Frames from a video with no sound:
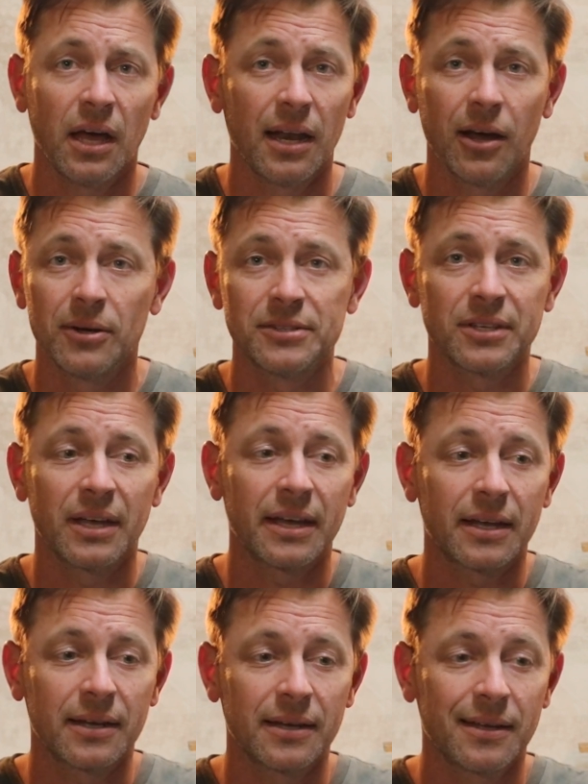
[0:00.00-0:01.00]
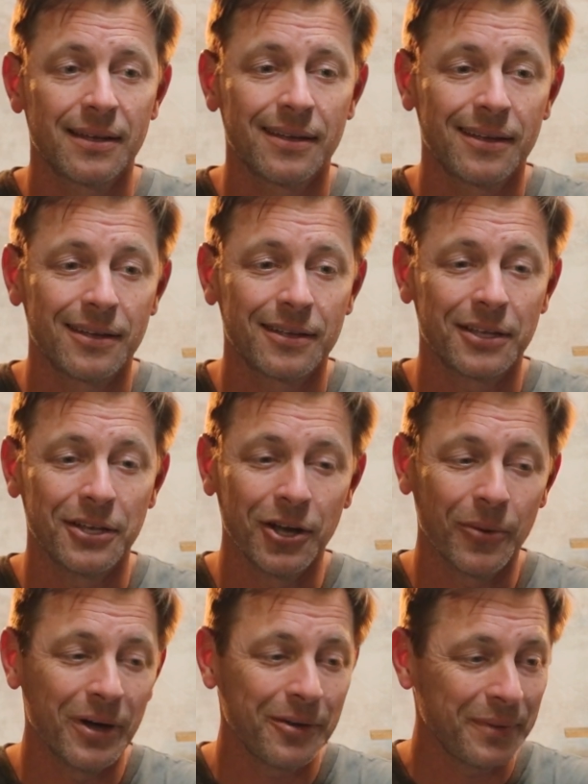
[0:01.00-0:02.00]
And I was like, you
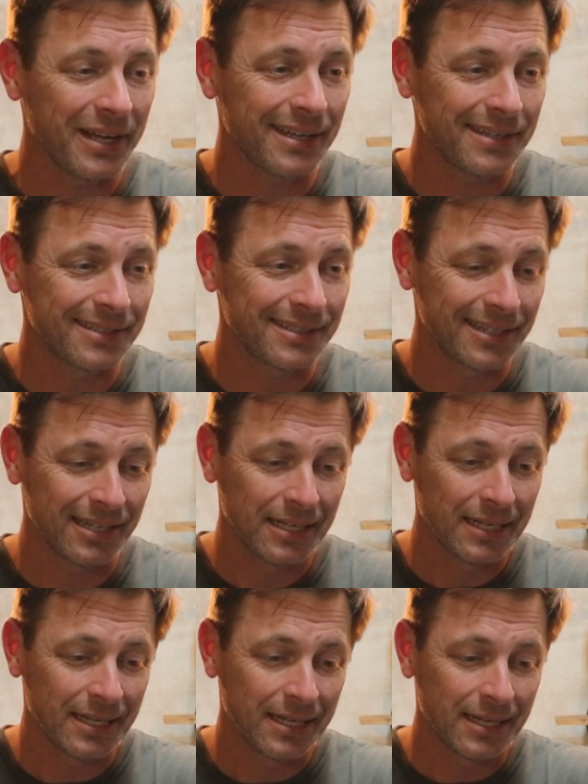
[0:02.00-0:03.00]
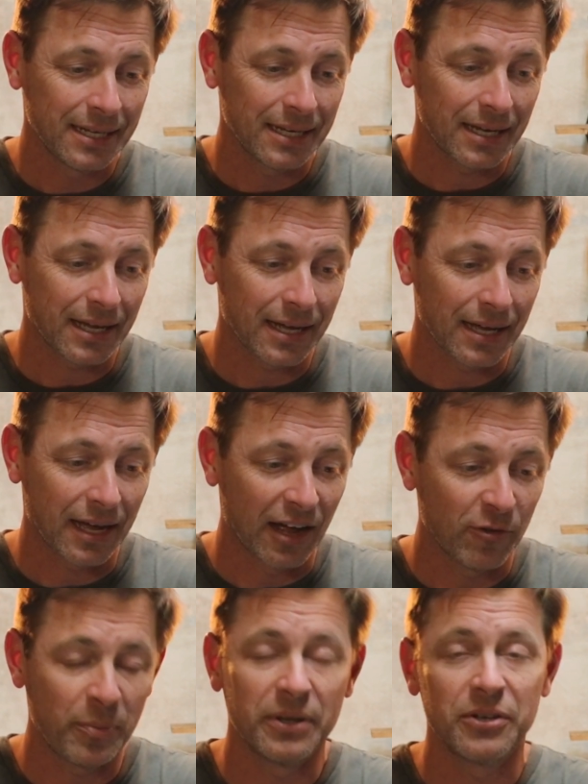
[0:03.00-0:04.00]
know what, man?
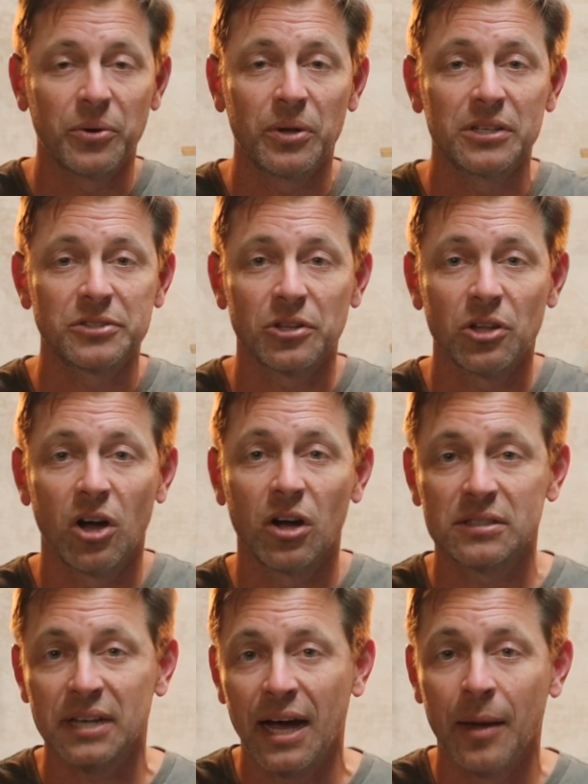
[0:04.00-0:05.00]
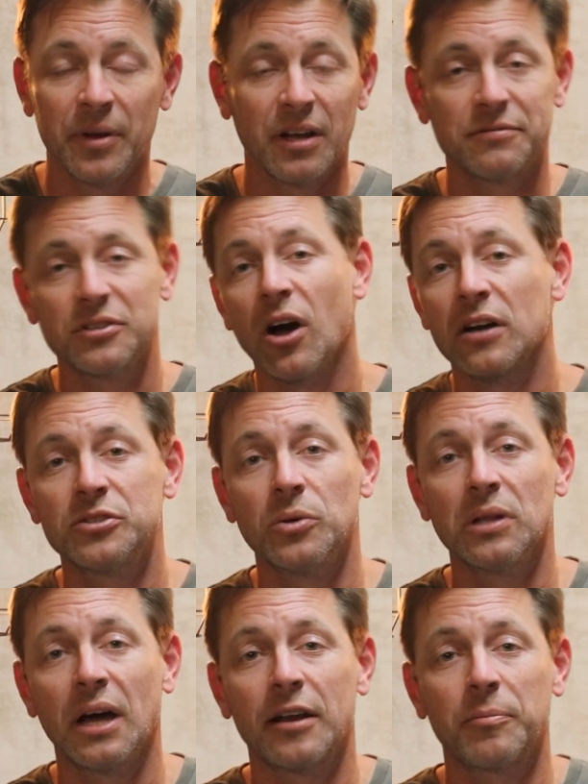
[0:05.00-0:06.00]
I've been doing this a long time, and I've talked to
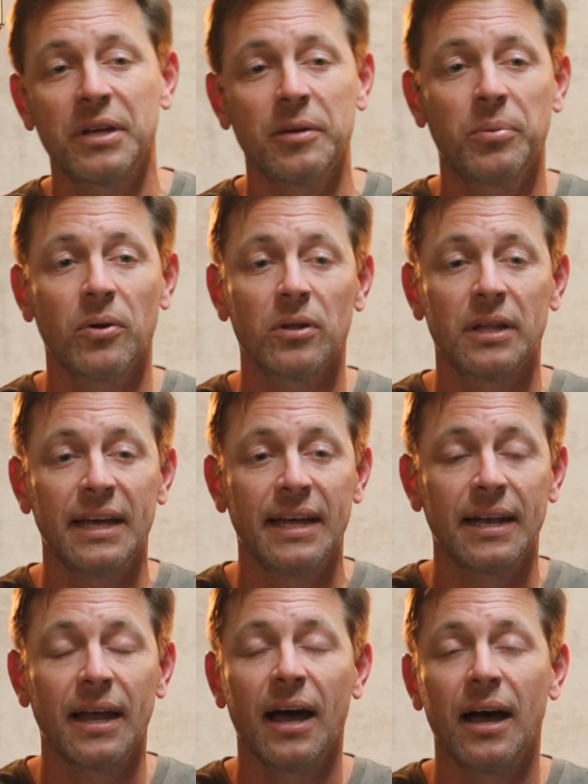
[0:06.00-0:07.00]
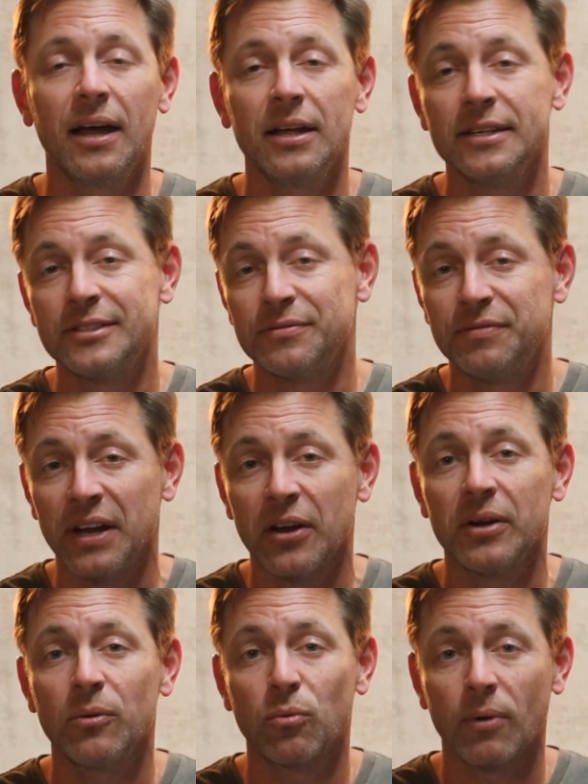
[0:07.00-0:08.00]
a lot of people, and it's
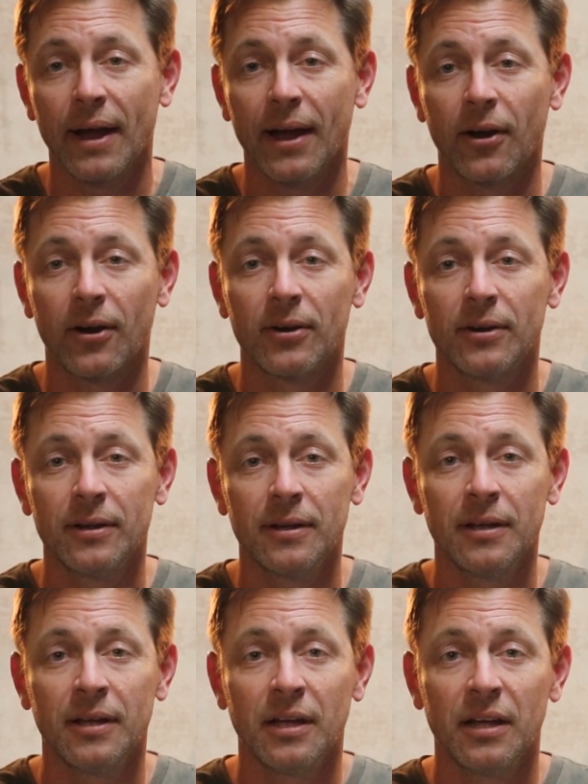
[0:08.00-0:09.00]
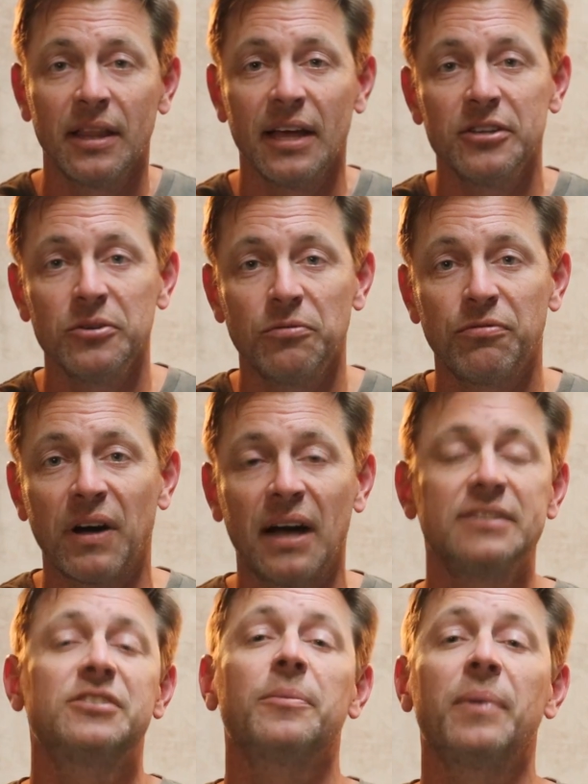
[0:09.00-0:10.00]
very rare that you
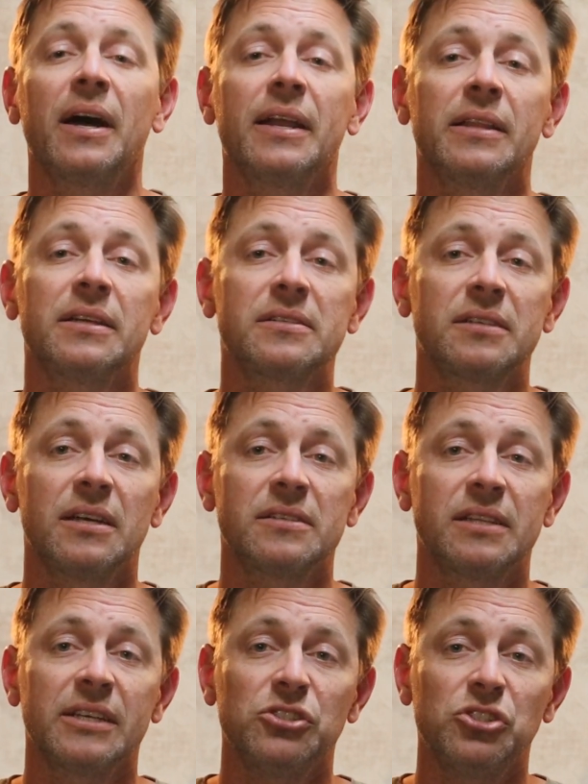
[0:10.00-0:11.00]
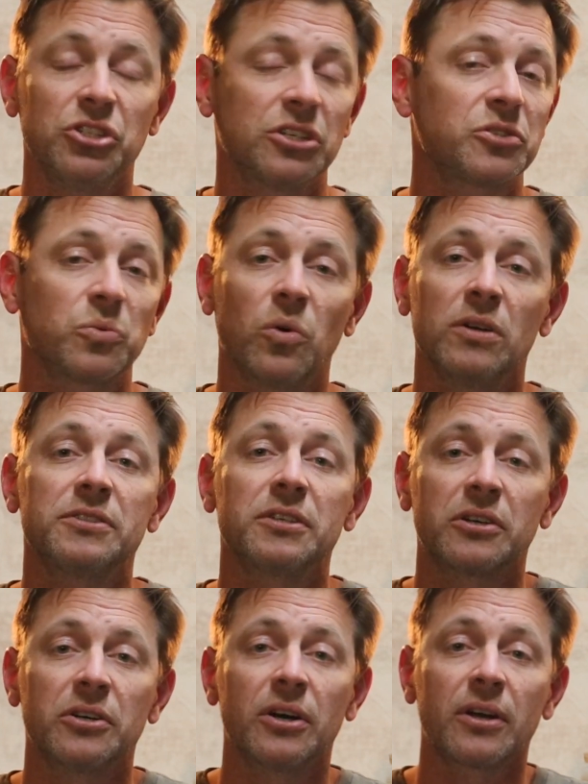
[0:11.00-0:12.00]
find somebody that says they just want to
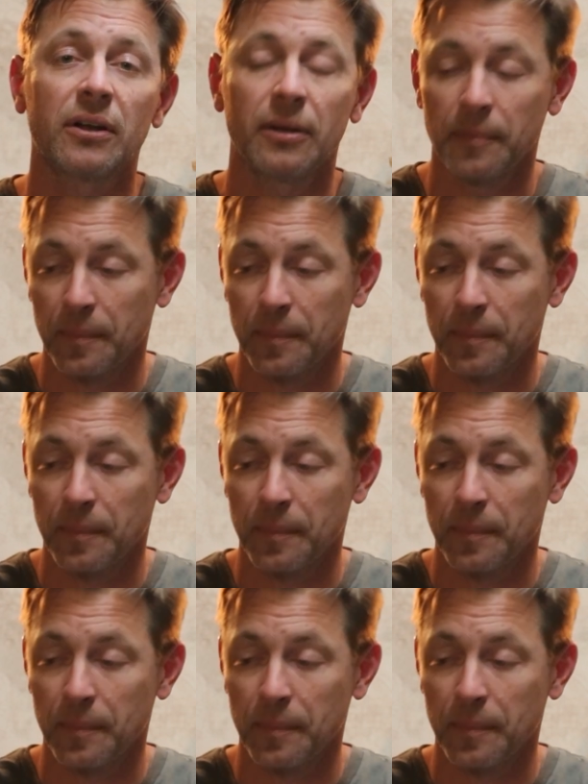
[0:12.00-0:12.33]
cook.